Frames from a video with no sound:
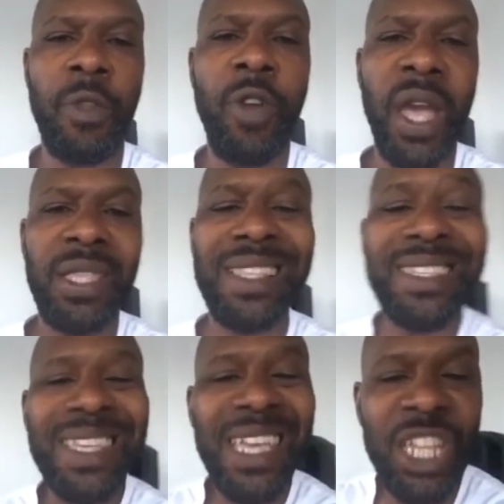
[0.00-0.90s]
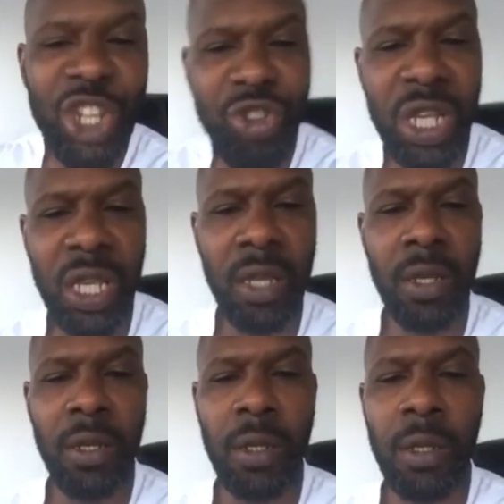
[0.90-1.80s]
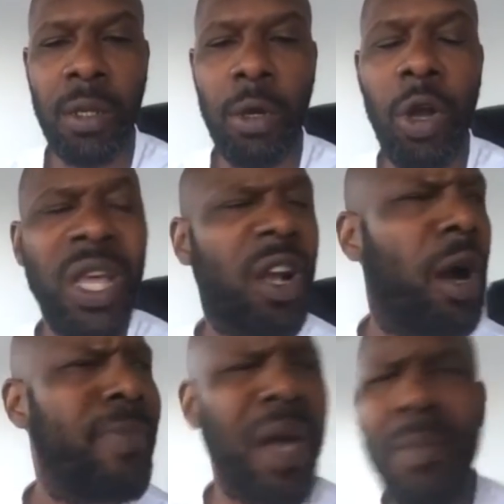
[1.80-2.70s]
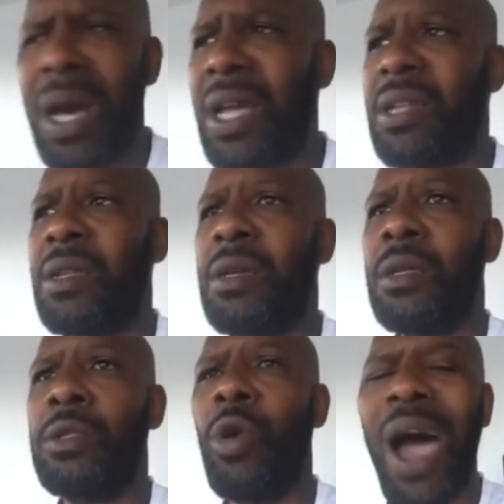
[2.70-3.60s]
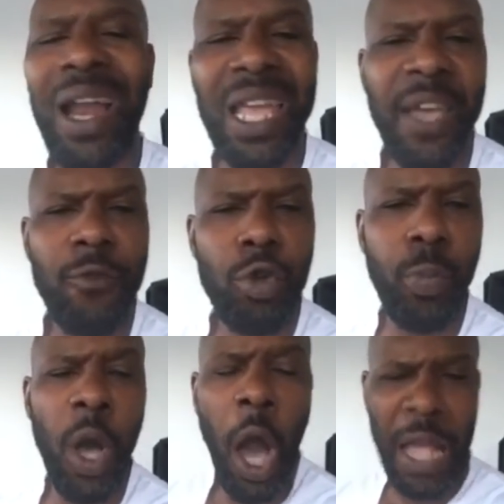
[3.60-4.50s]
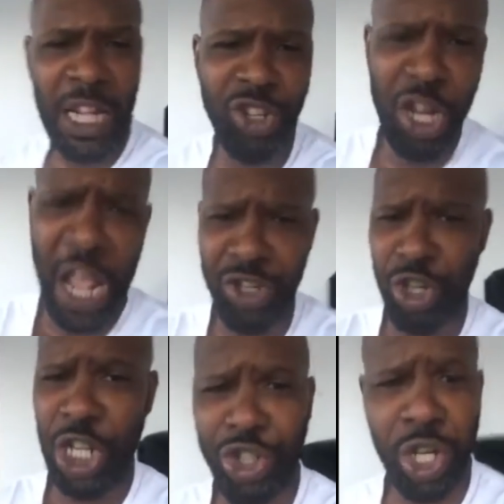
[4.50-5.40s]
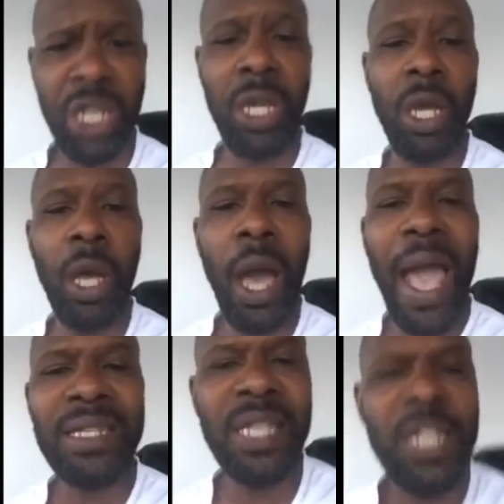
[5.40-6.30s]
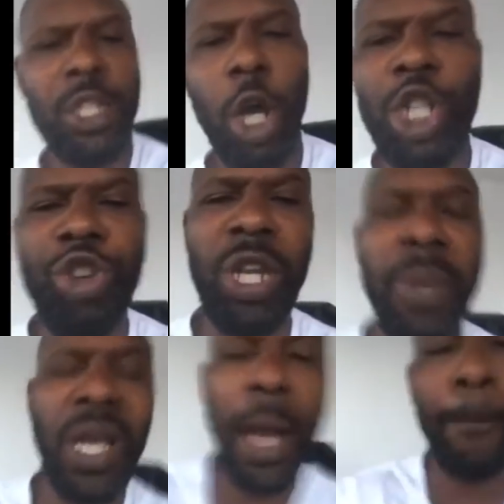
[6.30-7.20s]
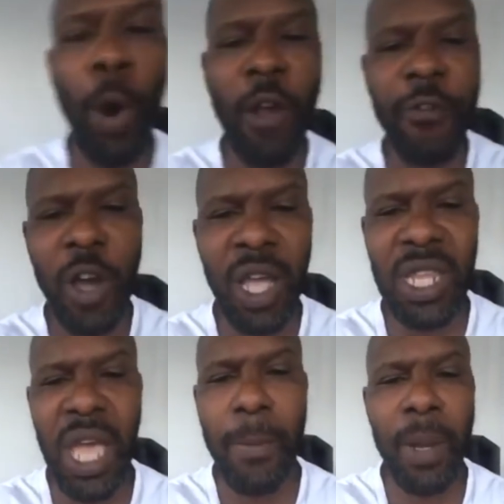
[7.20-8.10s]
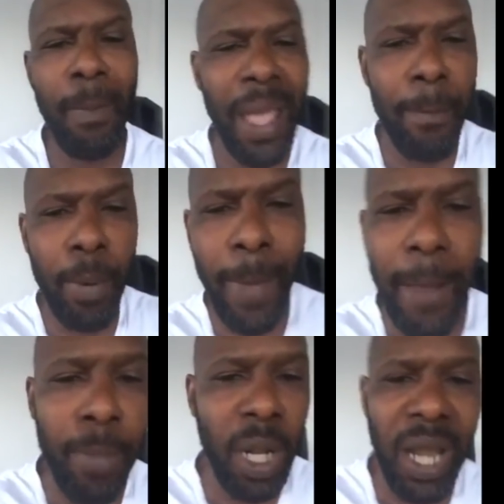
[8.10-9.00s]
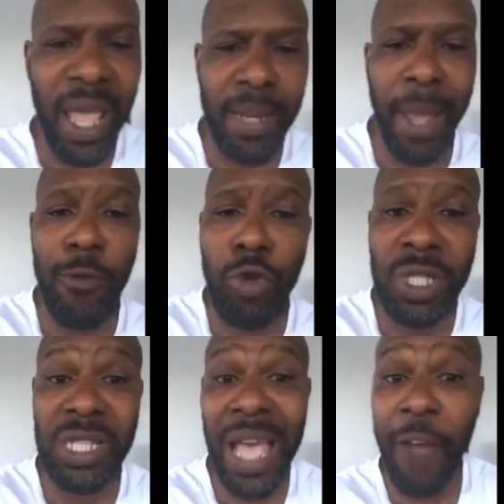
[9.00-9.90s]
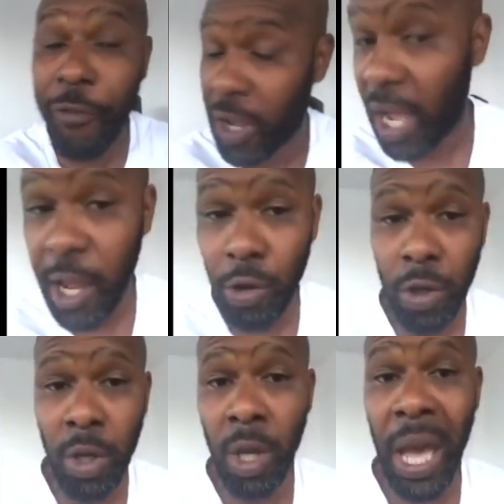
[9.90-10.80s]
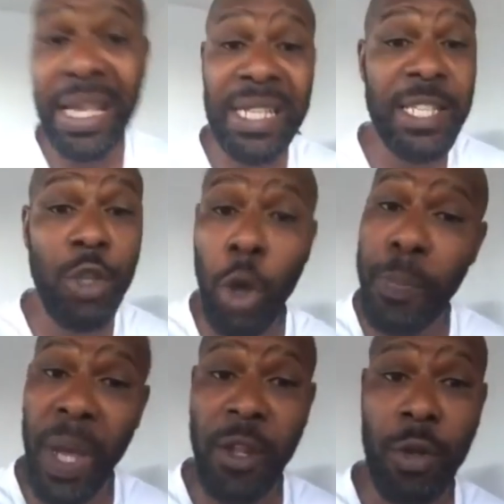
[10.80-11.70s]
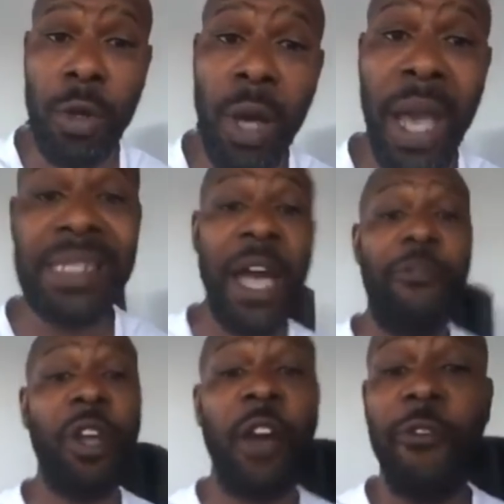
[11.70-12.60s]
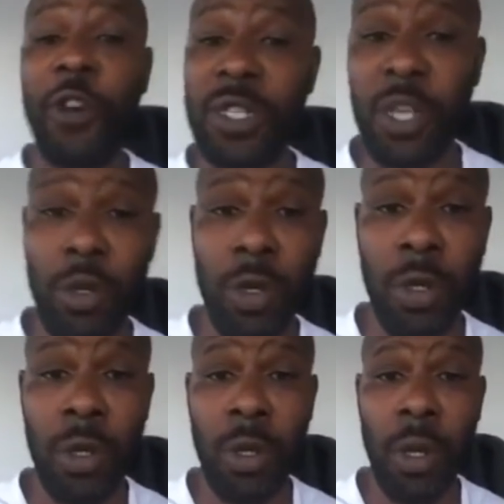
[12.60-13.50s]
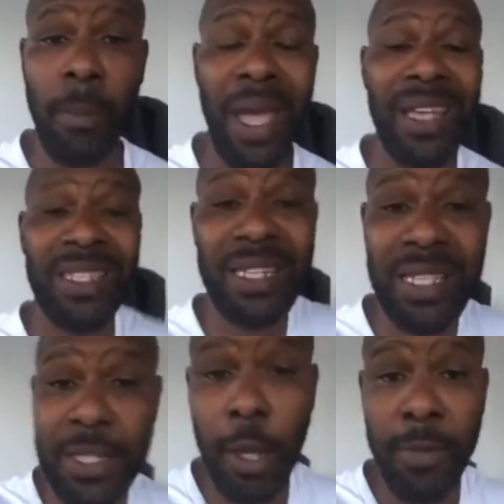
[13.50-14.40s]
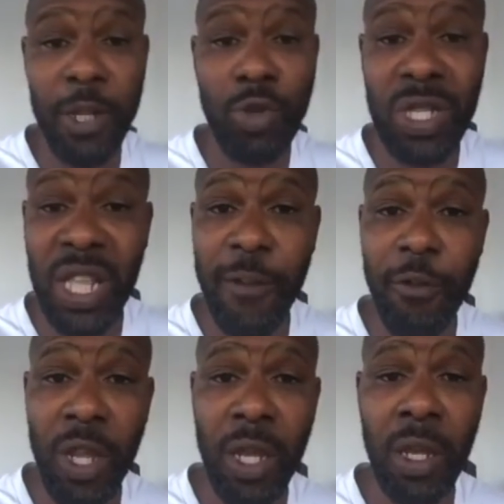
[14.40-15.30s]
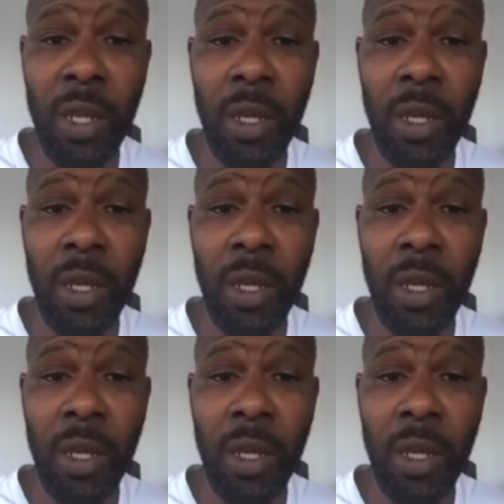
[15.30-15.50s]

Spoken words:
Right? That is the history. All you come now, man. Don't act like if you... I Trini. I sing this song Trini because I born fucking here, but my bloodline, my roots is Africa, you know. I is Ethiopian, you know. I is Africa first, you know. My ancestors come here through slavery.